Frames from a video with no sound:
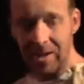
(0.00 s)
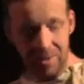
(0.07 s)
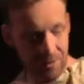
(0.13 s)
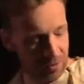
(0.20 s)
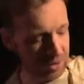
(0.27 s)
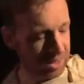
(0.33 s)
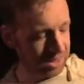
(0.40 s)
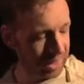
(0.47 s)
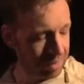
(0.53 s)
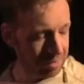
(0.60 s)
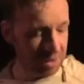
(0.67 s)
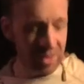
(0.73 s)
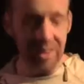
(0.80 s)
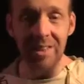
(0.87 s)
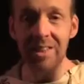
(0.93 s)
uh, for this game,
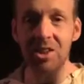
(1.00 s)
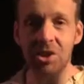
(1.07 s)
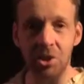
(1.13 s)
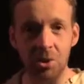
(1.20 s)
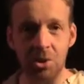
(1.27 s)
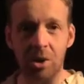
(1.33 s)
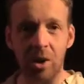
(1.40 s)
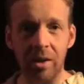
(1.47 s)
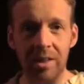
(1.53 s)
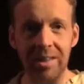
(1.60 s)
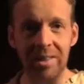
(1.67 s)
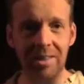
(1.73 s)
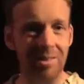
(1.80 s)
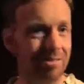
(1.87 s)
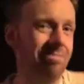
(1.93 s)
you need these two
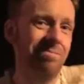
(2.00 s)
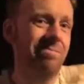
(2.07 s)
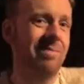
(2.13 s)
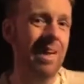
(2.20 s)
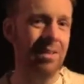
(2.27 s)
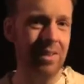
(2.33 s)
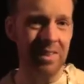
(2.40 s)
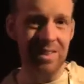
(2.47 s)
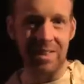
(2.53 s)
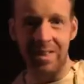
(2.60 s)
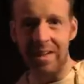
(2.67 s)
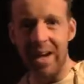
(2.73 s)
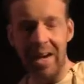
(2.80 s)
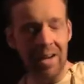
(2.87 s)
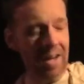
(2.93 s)
trolleys very easy to
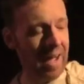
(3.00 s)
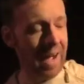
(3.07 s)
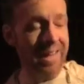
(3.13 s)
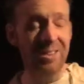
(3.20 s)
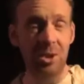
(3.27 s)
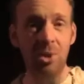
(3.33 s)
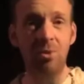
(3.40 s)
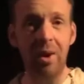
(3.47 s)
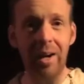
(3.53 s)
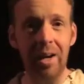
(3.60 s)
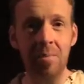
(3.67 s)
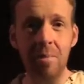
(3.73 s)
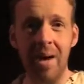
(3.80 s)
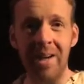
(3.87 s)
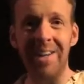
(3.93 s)
get. I do
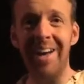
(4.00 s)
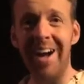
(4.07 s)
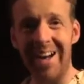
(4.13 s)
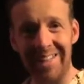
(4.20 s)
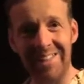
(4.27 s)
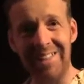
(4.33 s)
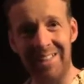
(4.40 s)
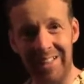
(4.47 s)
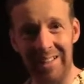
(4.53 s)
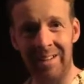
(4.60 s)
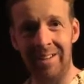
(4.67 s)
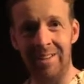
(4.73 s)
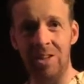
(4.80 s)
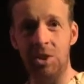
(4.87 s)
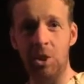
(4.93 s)
recommend
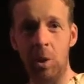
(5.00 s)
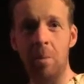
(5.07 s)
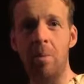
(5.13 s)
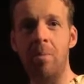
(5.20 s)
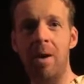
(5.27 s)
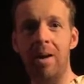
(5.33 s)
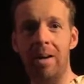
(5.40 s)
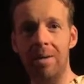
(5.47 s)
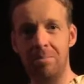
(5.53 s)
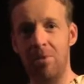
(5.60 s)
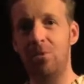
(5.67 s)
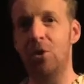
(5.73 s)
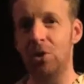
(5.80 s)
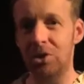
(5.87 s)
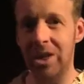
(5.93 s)
asking a supermarket
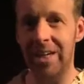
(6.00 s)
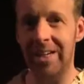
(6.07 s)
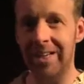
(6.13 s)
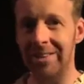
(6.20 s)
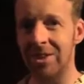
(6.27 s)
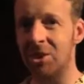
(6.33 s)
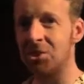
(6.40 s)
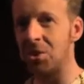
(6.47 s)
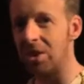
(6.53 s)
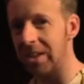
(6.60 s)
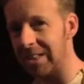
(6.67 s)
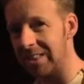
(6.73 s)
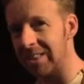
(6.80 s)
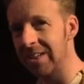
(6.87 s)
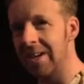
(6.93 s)
before taking the
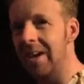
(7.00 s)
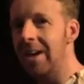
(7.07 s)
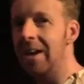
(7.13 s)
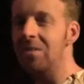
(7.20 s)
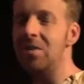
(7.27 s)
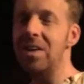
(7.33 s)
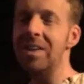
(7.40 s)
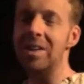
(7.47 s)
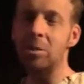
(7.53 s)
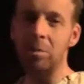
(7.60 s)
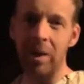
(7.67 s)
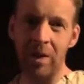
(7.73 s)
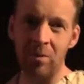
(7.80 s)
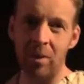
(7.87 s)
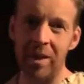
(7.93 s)
trolleys. If you
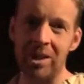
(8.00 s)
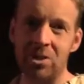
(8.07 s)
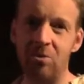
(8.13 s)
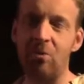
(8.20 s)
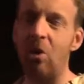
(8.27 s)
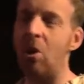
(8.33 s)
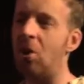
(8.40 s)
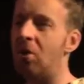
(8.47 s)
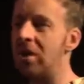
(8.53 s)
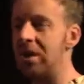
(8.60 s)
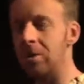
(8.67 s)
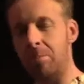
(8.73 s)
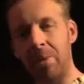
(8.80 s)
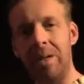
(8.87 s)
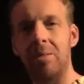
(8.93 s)
explain what it's for and
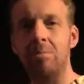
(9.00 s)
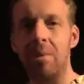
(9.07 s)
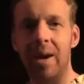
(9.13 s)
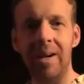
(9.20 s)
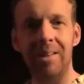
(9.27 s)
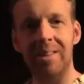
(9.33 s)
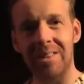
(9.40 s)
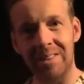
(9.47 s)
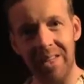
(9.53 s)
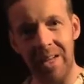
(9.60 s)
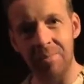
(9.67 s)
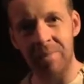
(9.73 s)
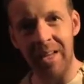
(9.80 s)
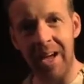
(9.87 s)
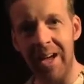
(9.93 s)
you'll bring them back in the
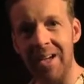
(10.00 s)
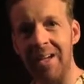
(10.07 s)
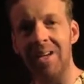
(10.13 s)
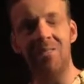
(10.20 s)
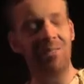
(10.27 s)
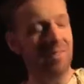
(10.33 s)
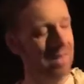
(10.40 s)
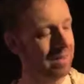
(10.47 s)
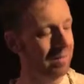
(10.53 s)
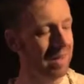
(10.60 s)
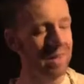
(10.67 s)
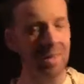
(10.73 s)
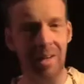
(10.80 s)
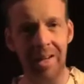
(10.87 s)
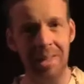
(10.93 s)
same day and if, if
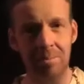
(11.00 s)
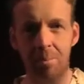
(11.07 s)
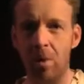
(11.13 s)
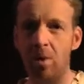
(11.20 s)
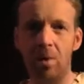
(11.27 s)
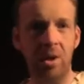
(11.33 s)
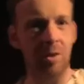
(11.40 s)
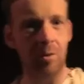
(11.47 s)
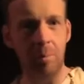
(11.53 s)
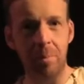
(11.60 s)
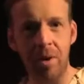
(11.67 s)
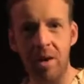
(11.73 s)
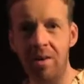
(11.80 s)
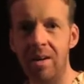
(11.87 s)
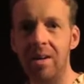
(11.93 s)
anything gets broke, you'll
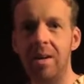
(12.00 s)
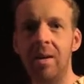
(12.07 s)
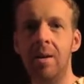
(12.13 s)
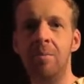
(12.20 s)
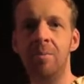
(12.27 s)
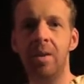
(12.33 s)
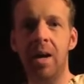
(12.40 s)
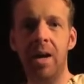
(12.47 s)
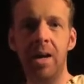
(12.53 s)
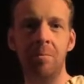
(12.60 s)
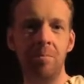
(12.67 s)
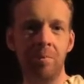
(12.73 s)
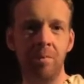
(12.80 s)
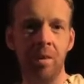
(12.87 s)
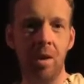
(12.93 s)
repair it.
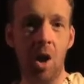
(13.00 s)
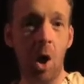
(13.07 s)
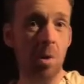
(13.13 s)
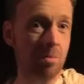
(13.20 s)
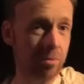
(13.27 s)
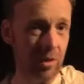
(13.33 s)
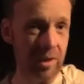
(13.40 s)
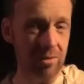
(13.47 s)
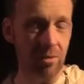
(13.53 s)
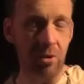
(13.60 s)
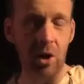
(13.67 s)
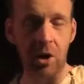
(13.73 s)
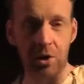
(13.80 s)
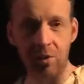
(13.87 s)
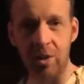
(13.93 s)
Um, hopefully, if you've
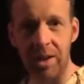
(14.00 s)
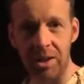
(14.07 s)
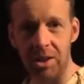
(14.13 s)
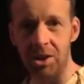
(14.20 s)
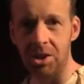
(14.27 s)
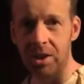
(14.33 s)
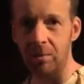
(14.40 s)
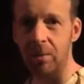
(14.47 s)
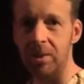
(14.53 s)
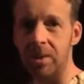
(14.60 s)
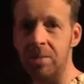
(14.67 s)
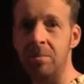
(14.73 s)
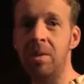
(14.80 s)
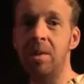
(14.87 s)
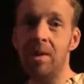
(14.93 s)
got a good relationship with
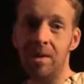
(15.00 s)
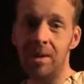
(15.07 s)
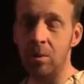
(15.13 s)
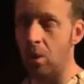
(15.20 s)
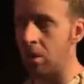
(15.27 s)
them, they